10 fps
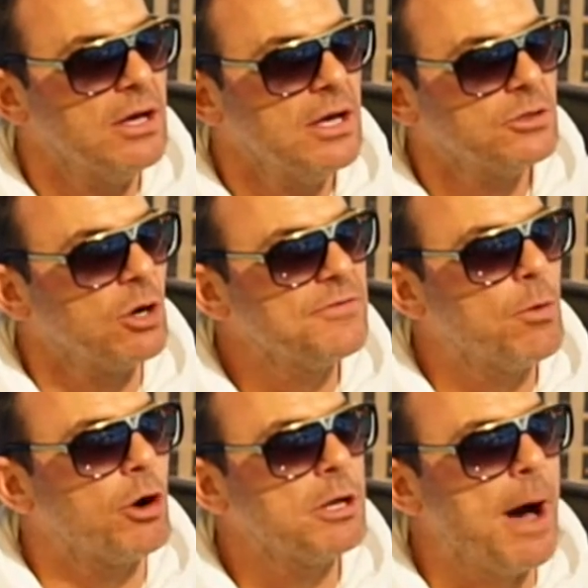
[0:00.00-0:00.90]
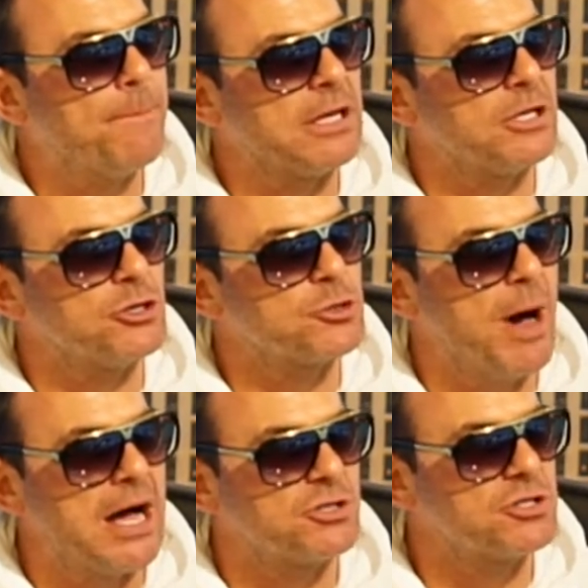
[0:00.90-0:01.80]
now. Don't even worry about picking your
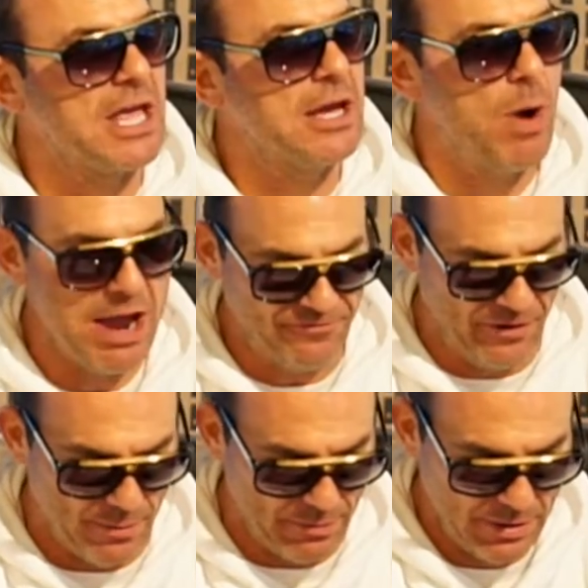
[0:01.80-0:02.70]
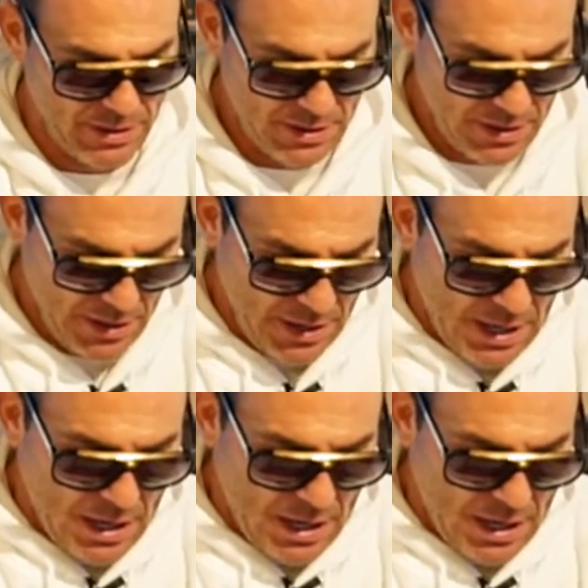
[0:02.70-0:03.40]
spot. Just stay away from it. Exactly.